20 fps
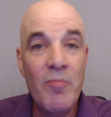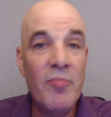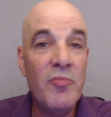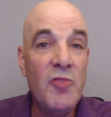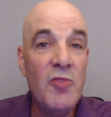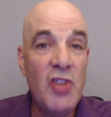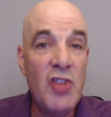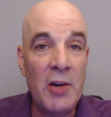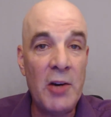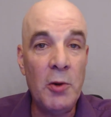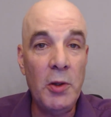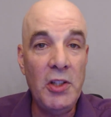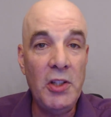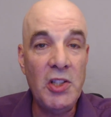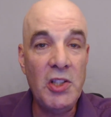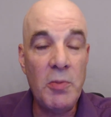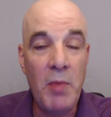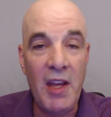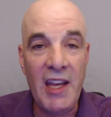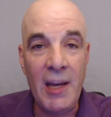Generally
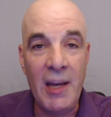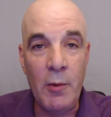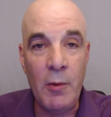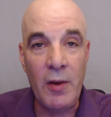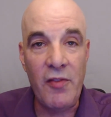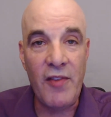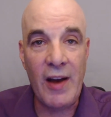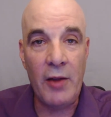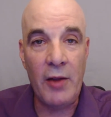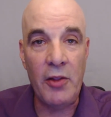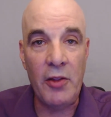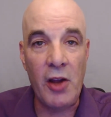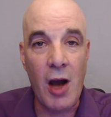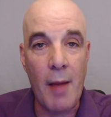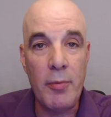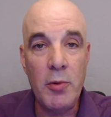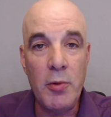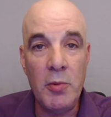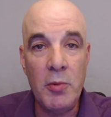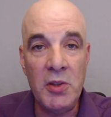speaking, we found the
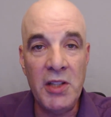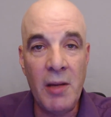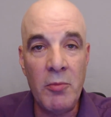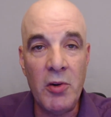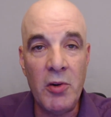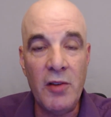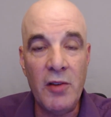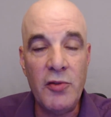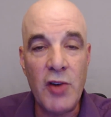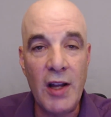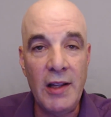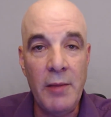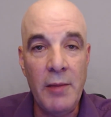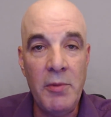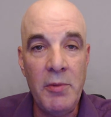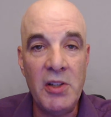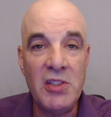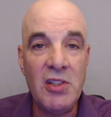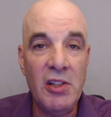optimal number of triliminals